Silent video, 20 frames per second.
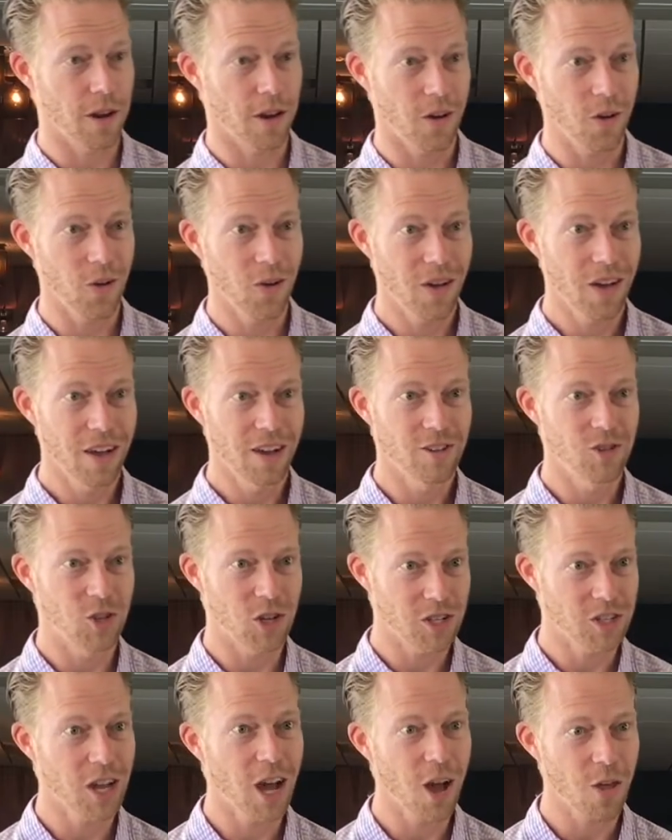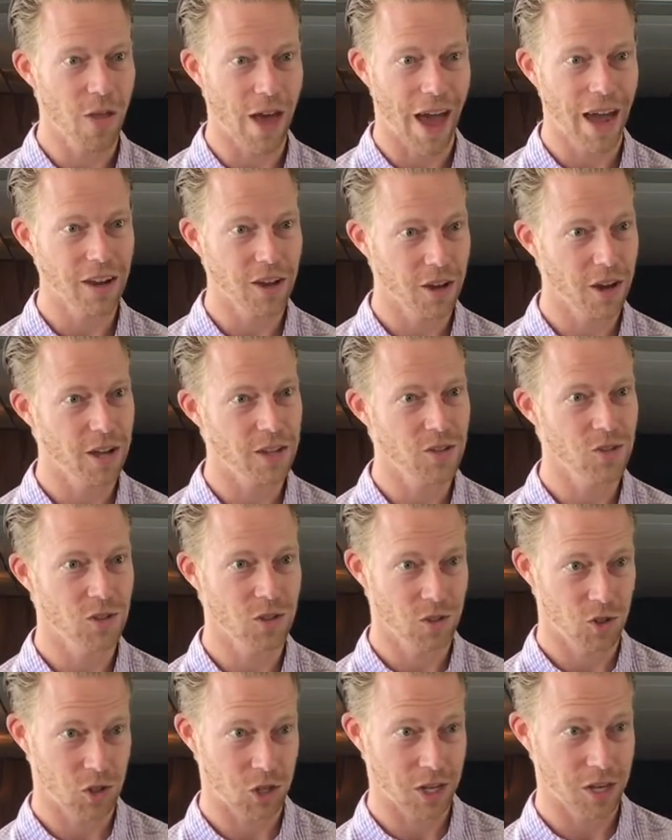so you know, just how that cuts
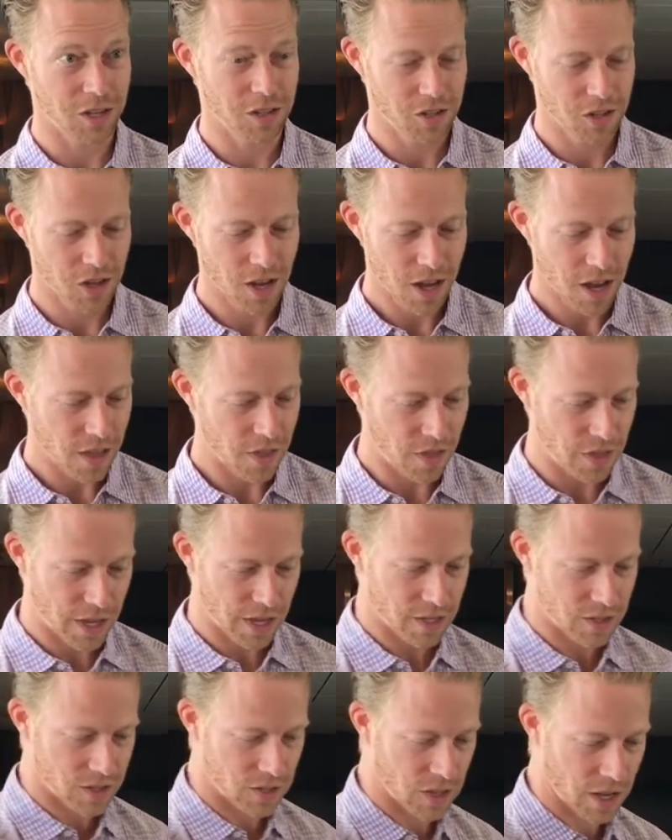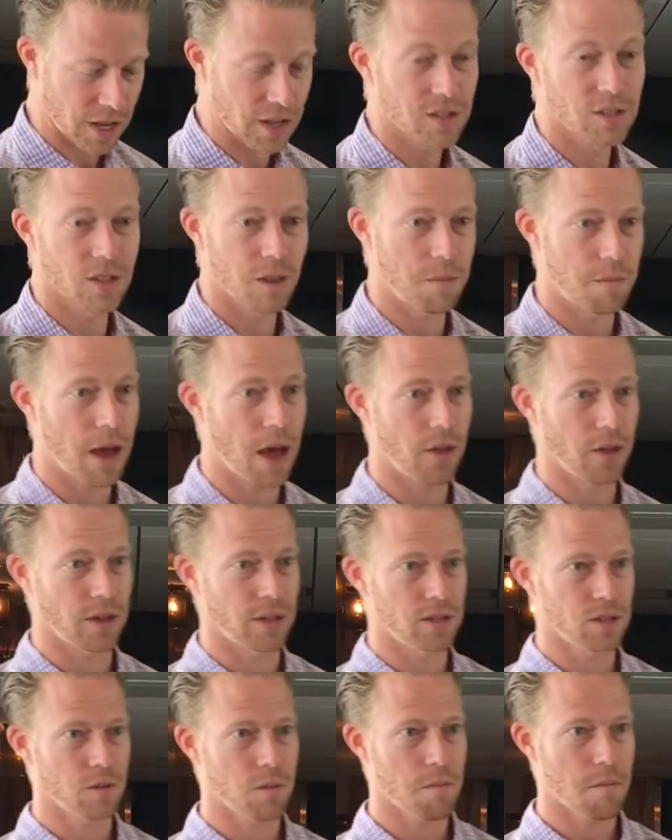the cheese, this does the
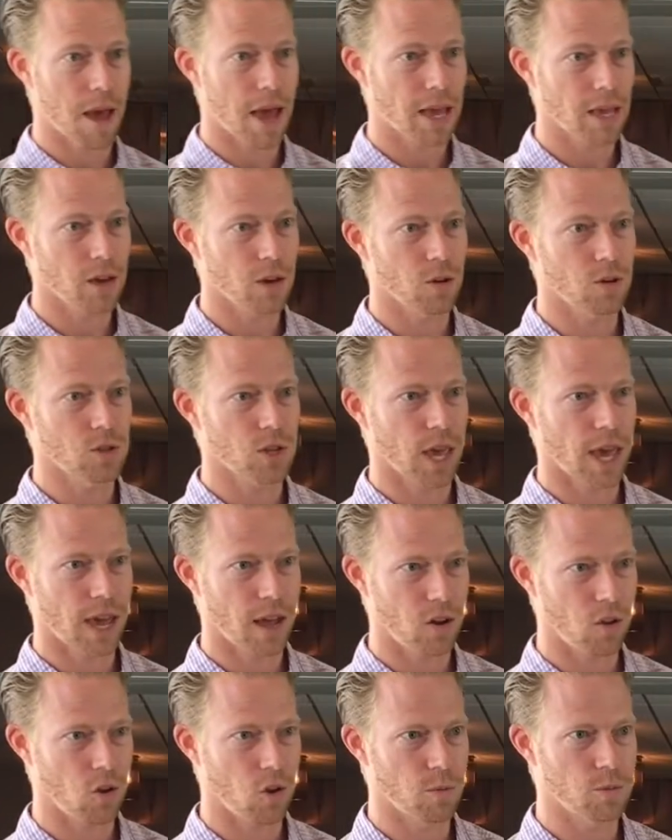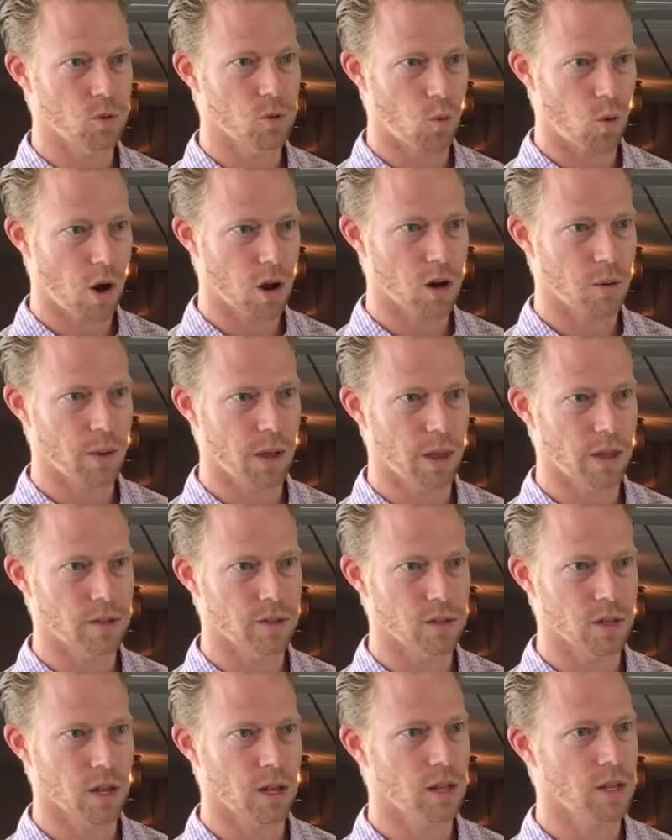melons, mangoes, cantaloupes,
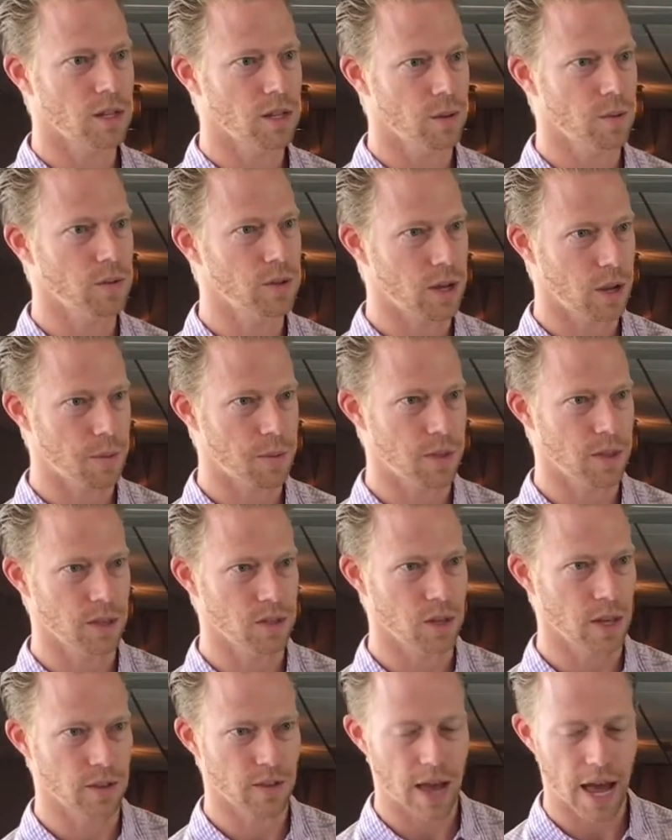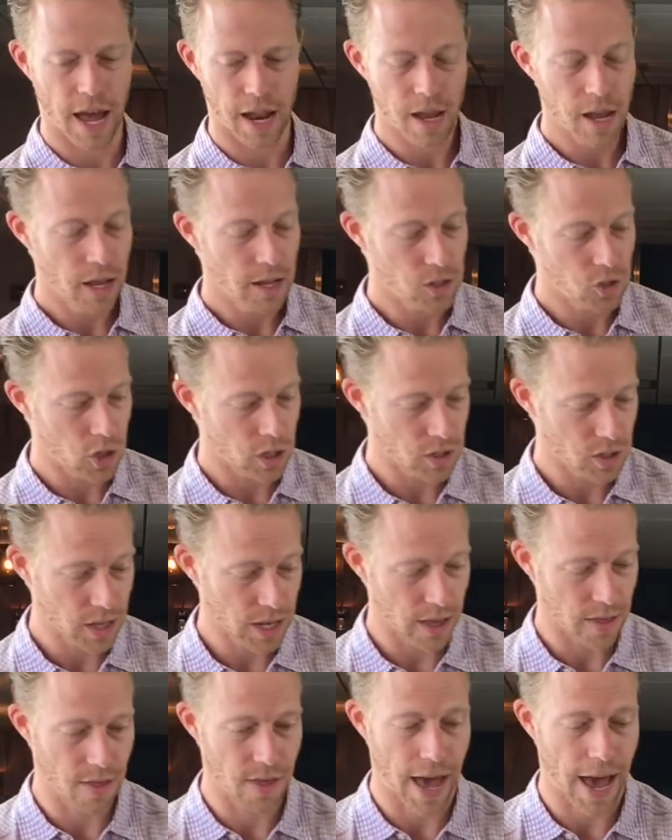watermelons, any type of things like that. Just
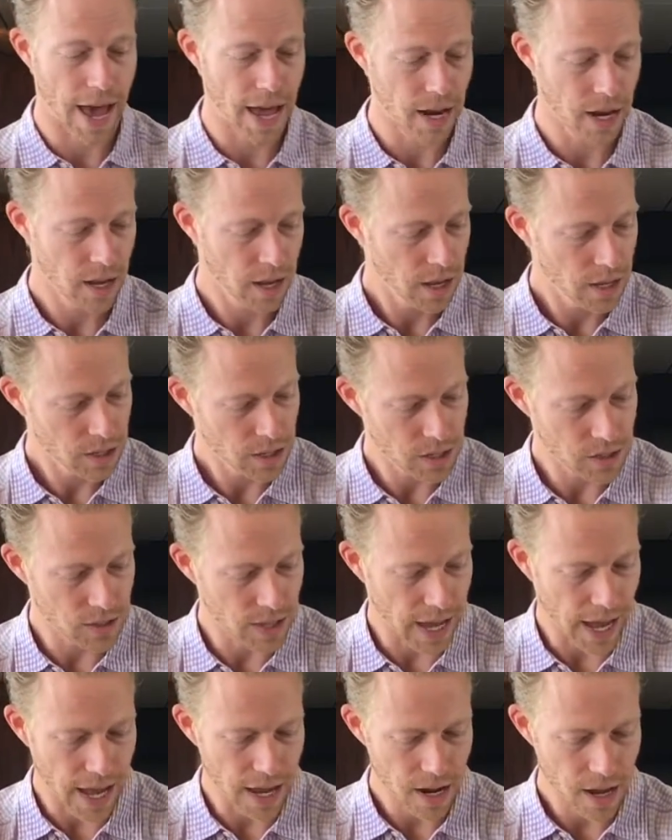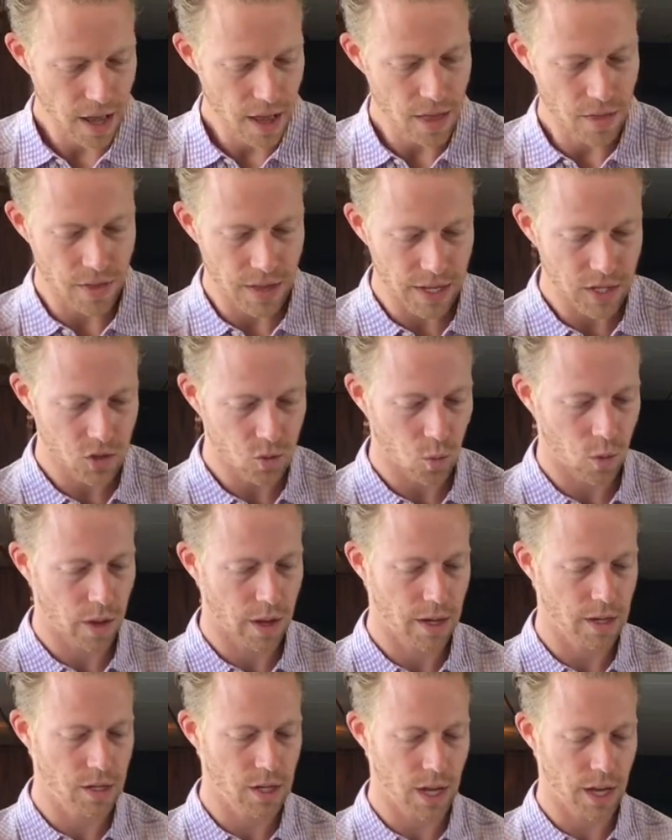like that does that. This
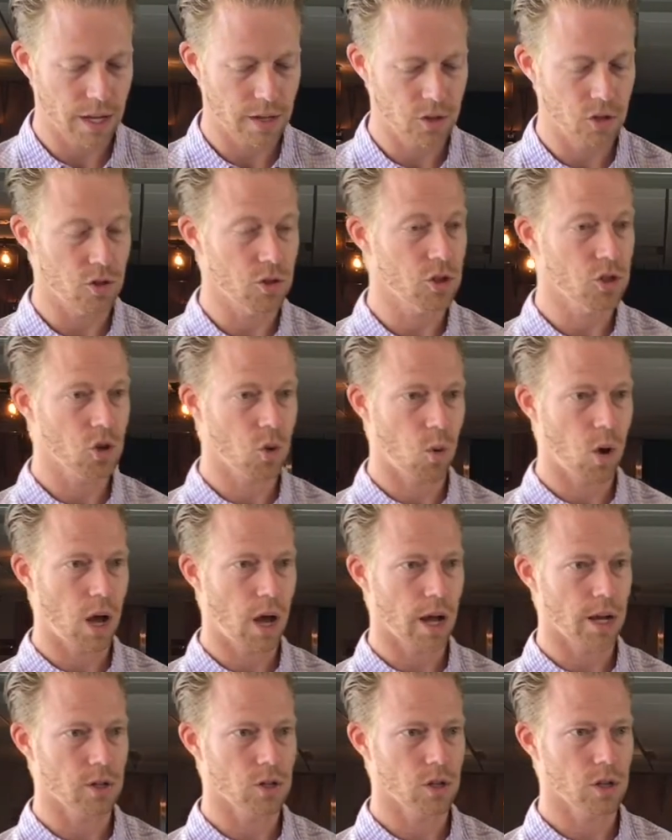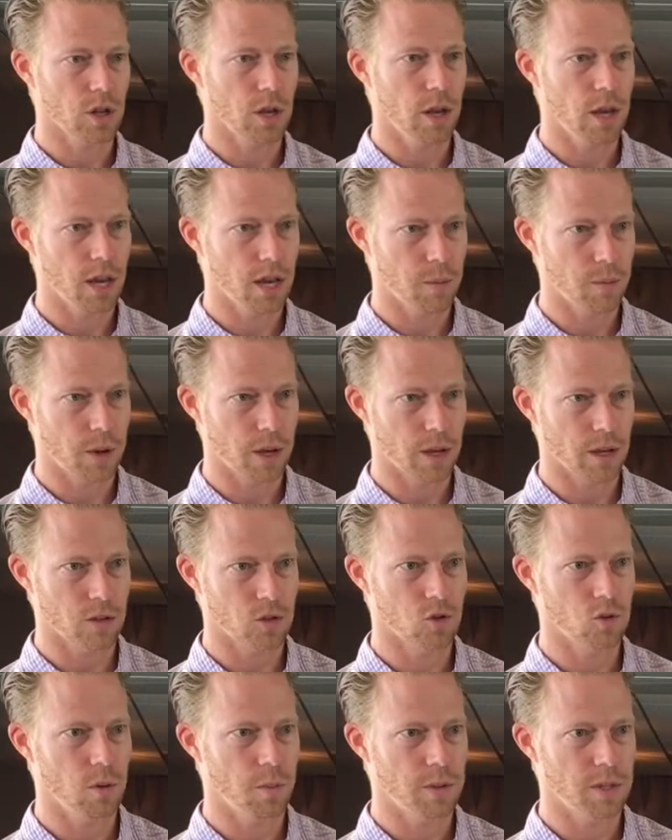one does your squash, jicama,
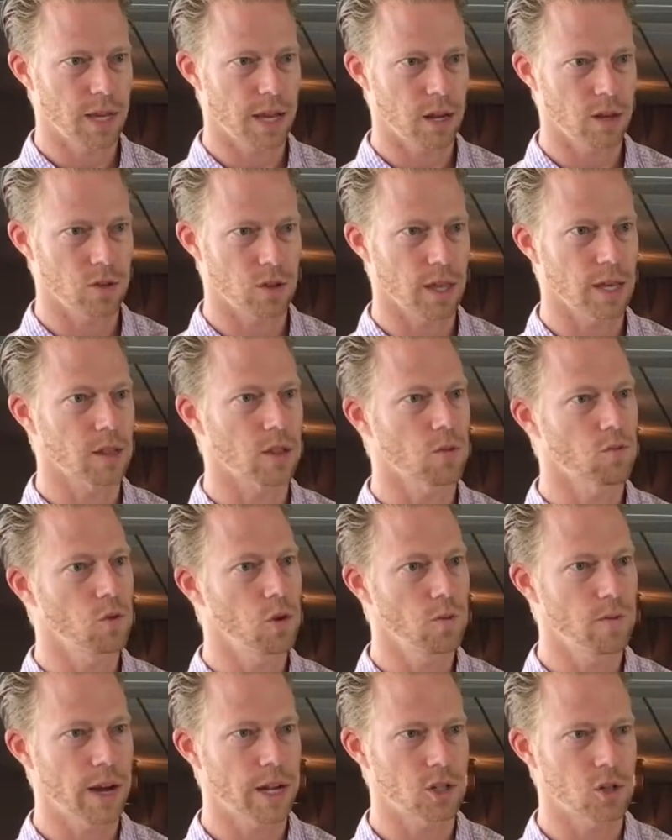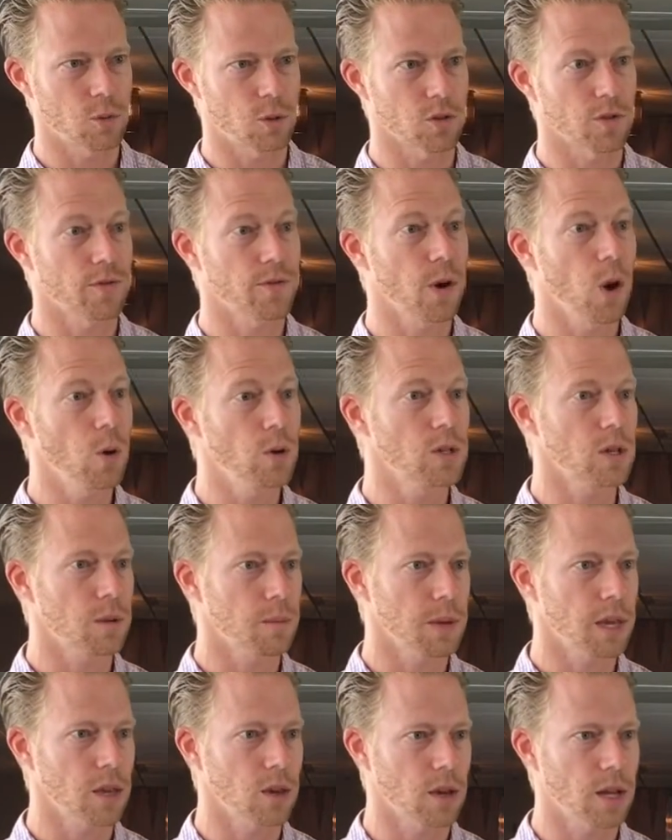sweet potatoes, like the root vegetables,
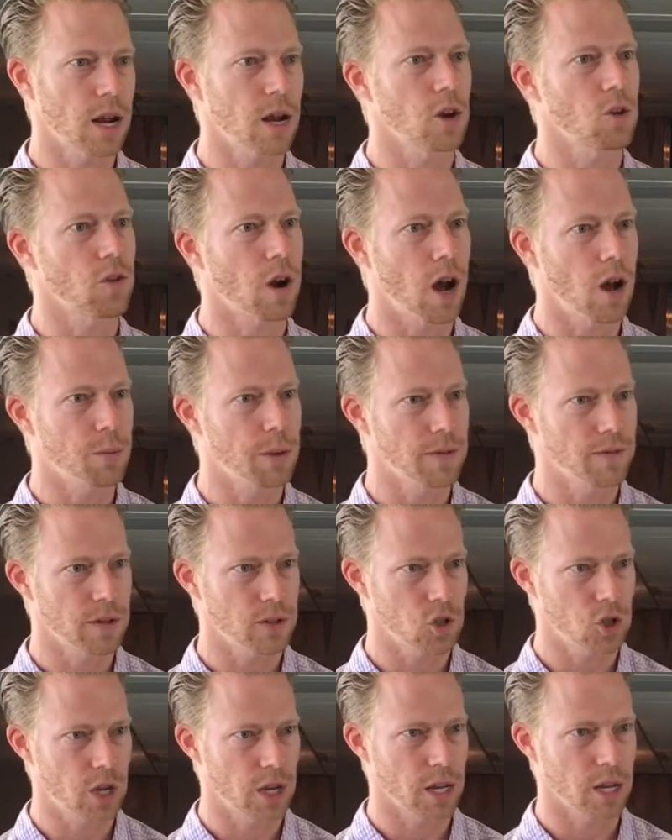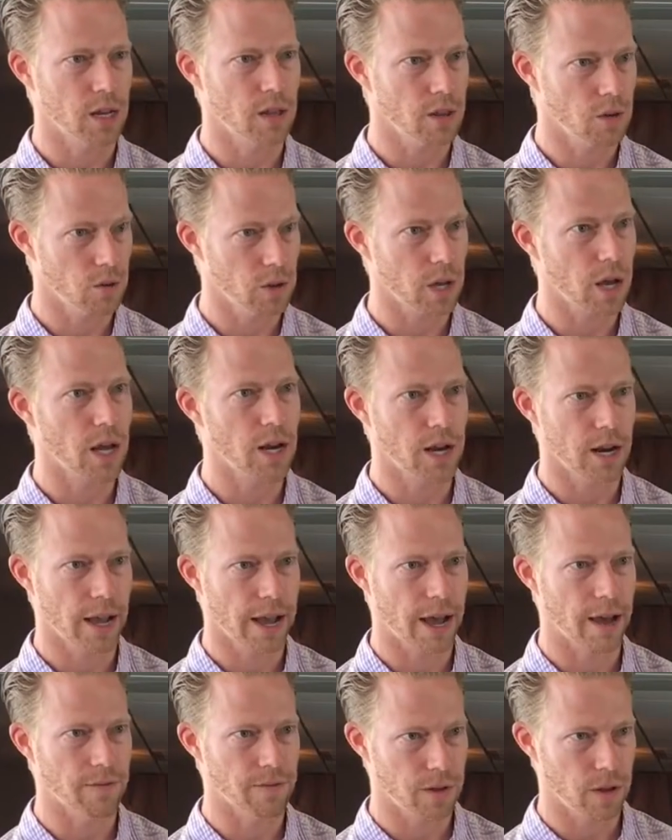frozen meat. You get out ground beef and chicken, literally cut it in
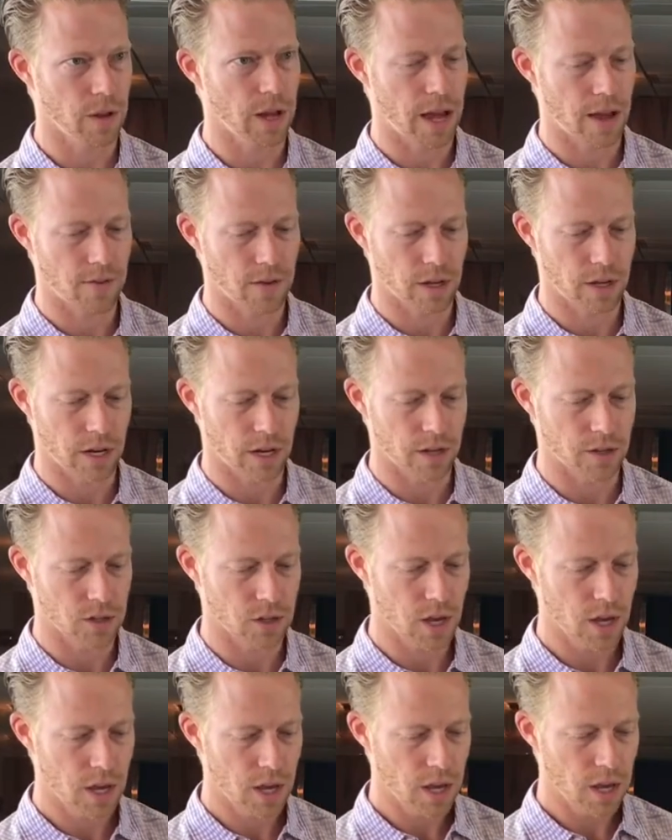half. Feel how heavy it is.